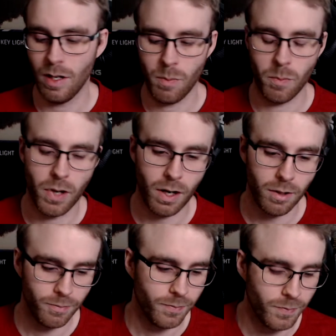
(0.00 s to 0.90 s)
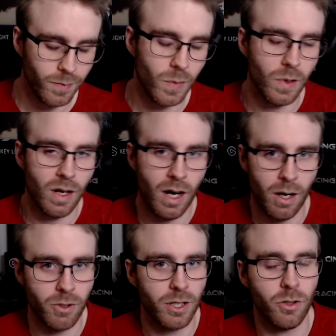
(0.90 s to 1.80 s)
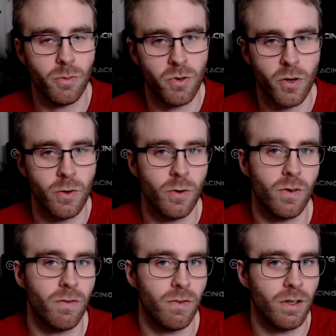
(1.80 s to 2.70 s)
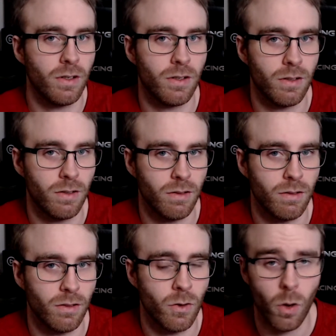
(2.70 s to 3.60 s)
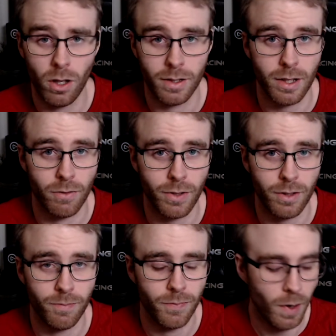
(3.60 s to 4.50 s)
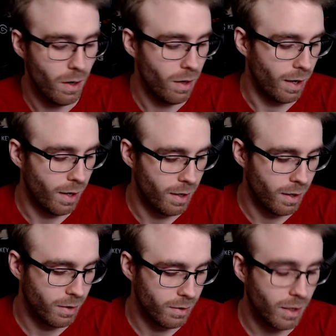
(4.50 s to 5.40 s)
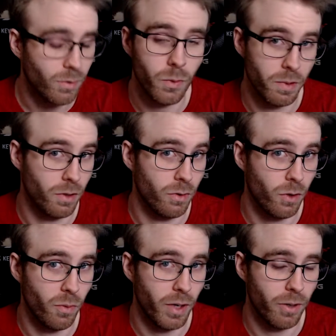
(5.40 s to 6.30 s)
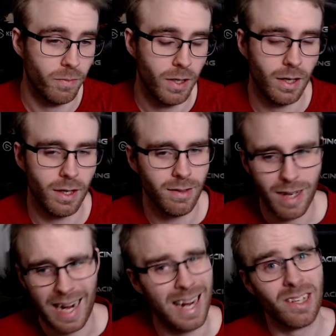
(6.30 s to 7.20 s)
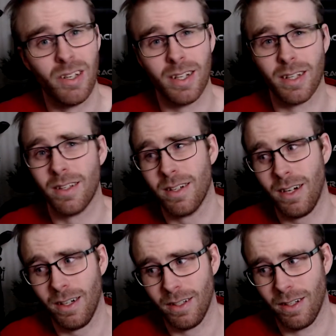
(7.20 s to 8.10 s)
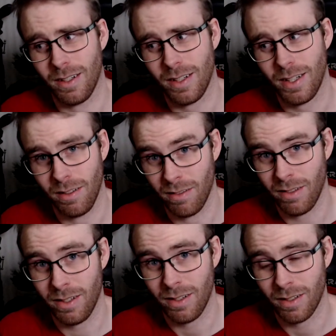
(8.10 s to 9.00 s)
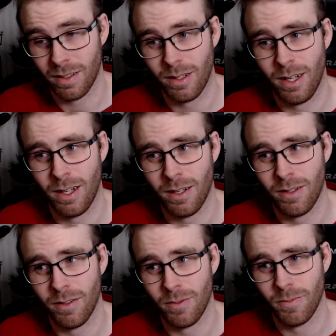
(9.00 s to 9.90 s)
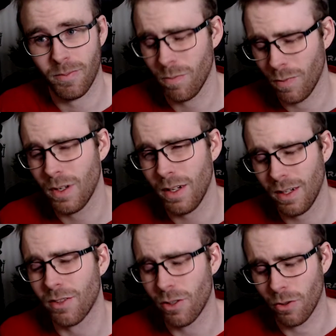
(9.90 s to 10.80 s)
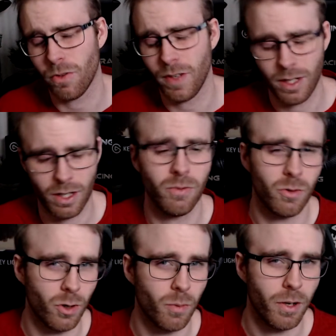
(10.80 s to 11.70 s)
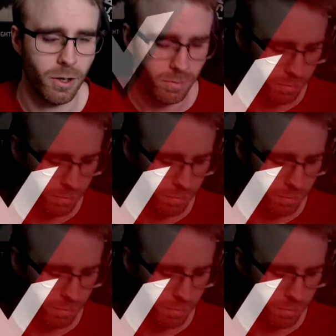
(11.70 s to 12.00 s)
But how can you improve the quality of it? And that's what we're going to talk about. And it's actually kind of easy. And let's go to the video and talk about it.